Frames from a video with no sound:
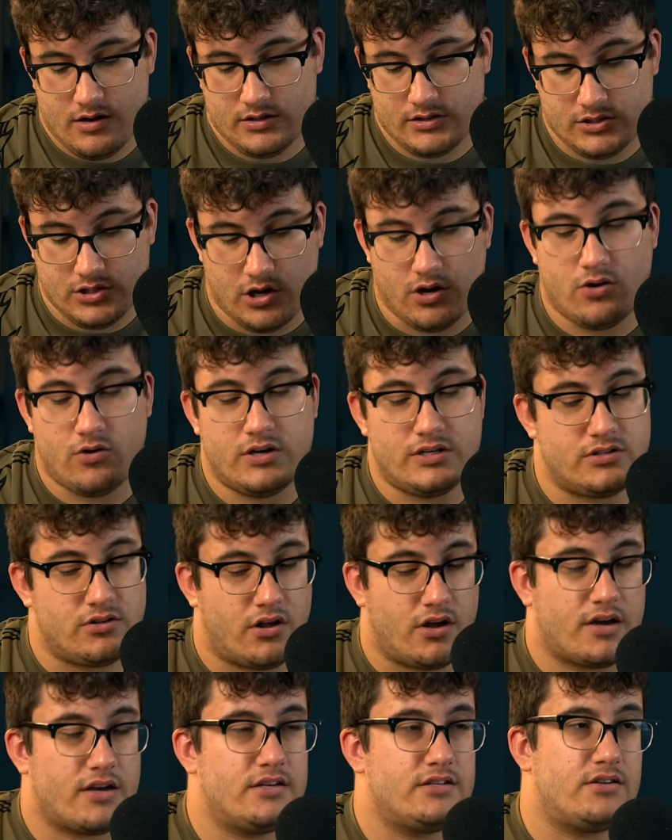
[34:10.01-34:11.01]
So as
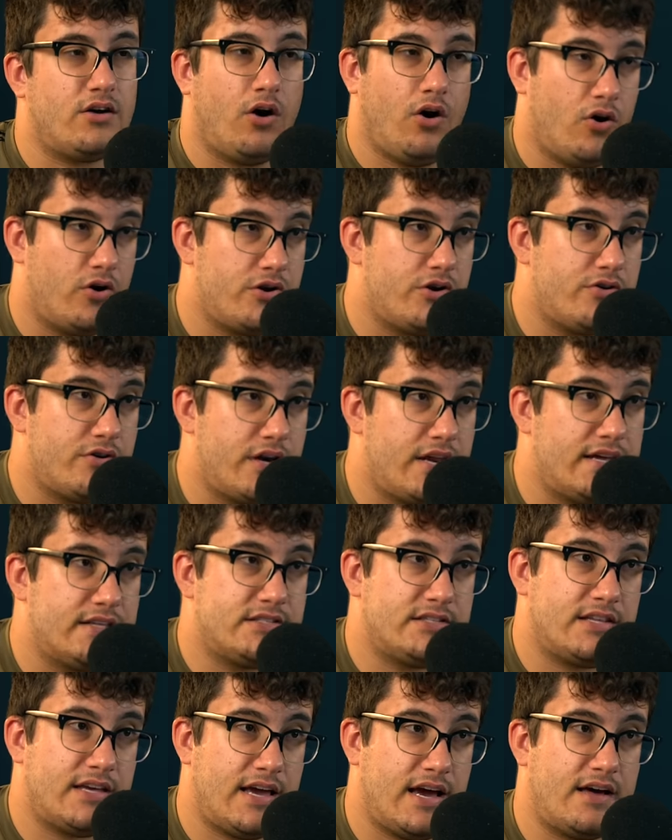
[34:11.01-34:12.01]
long as all your
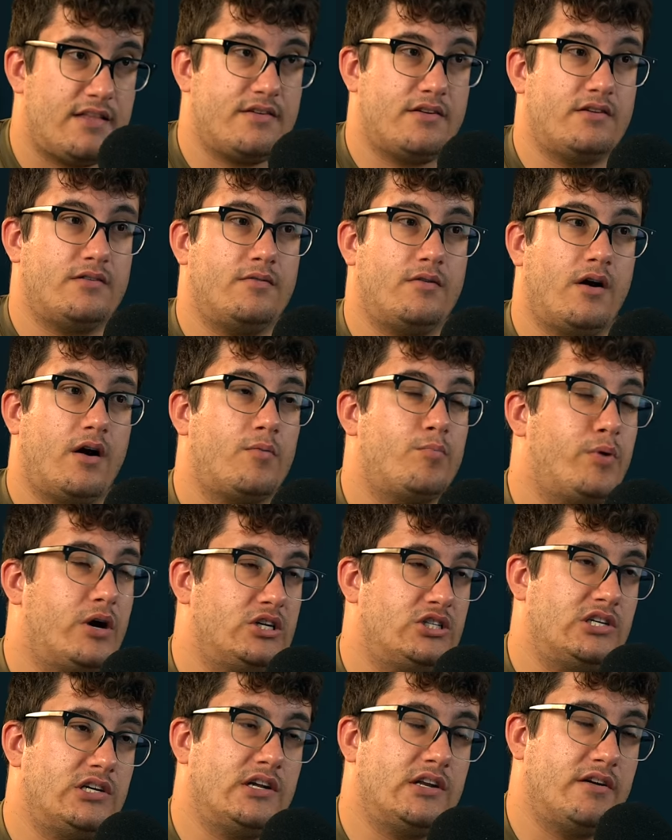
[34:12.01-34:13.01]
needs together are
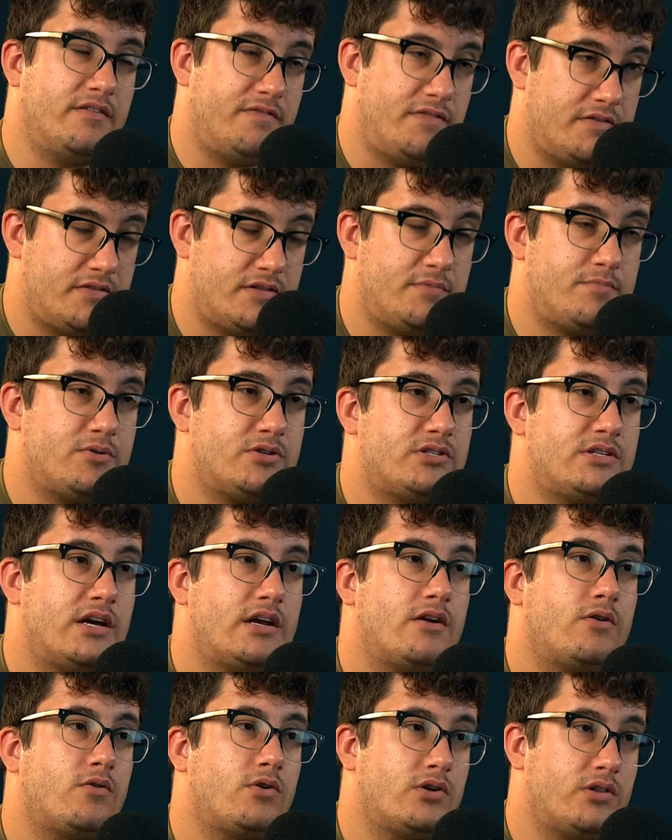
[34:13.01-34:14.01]
budgeted at fifty
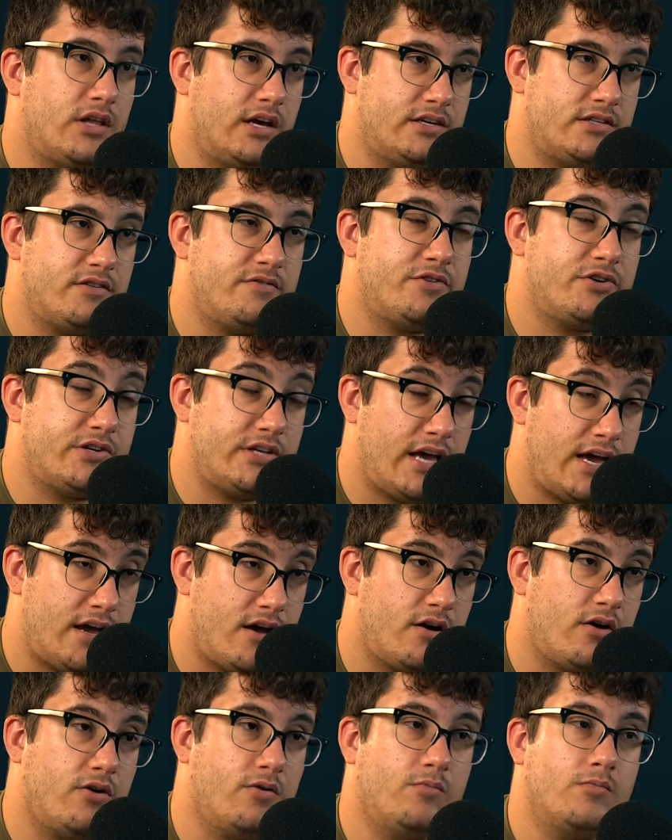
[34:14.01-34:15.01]
percent or mm-hmm. less of your take
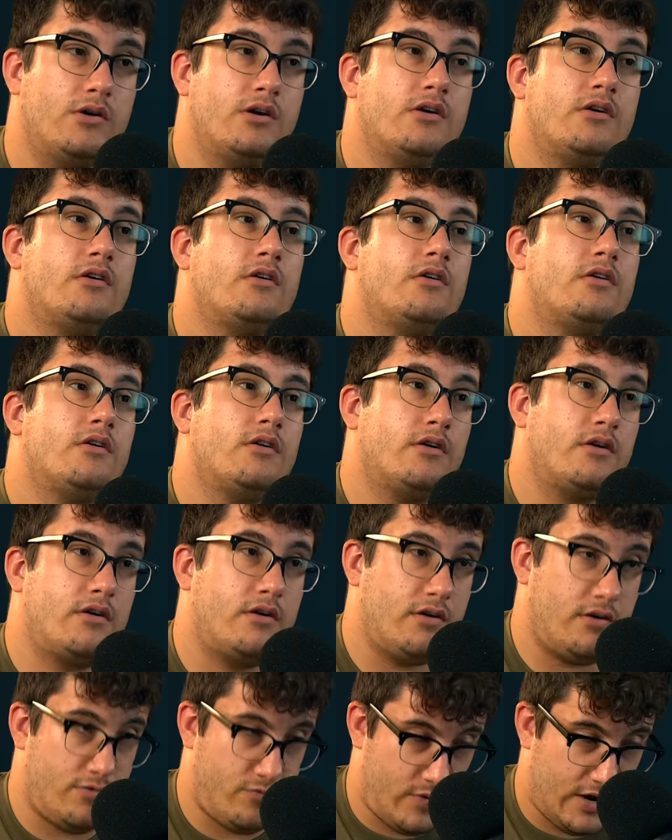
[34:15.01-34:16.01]
home,
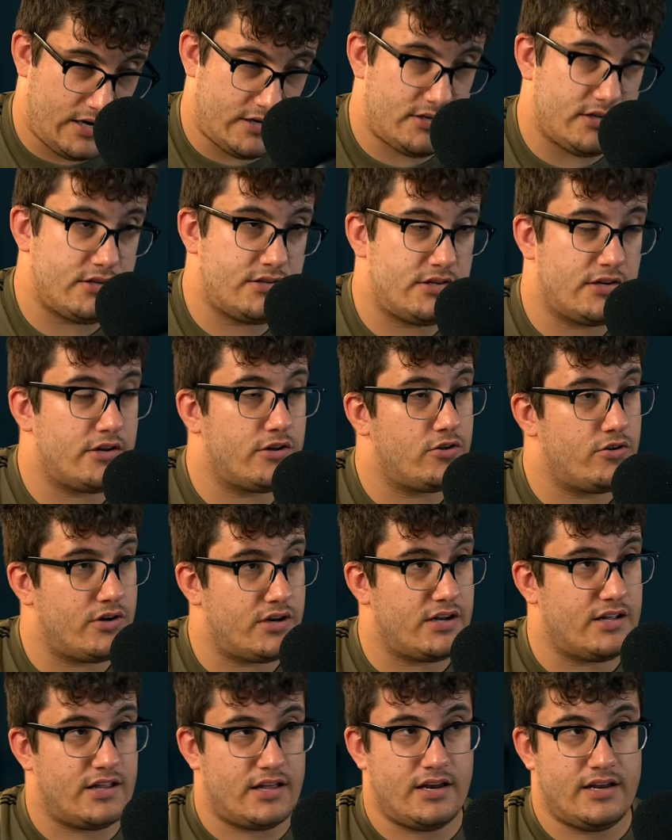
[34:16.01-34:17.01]
rent is
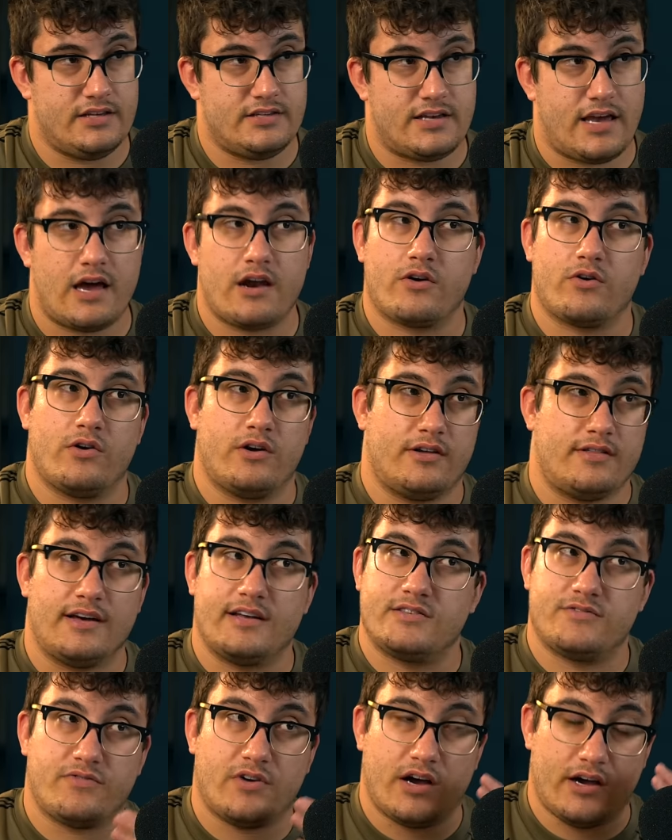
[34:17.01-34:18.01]
included in that needs category.
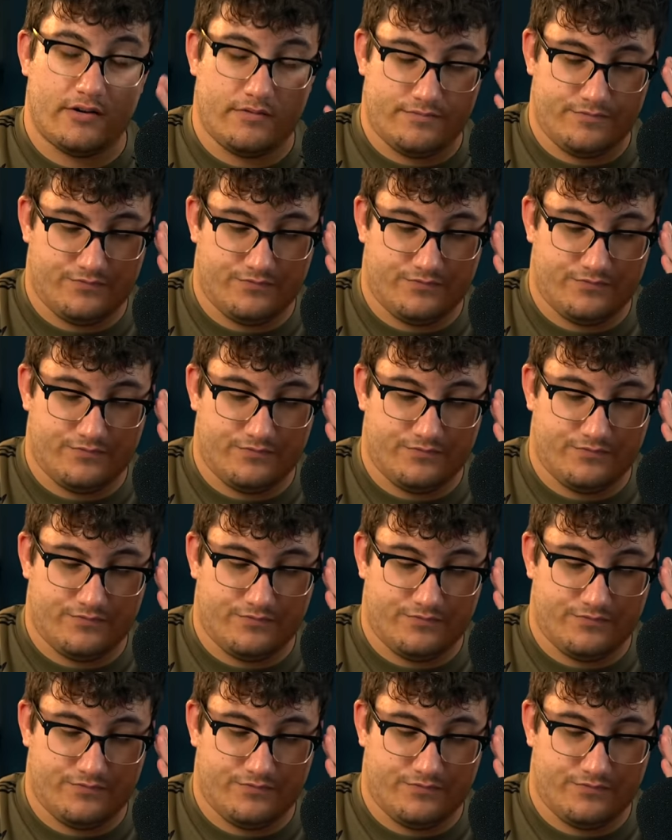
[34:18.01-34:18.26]
That's fine.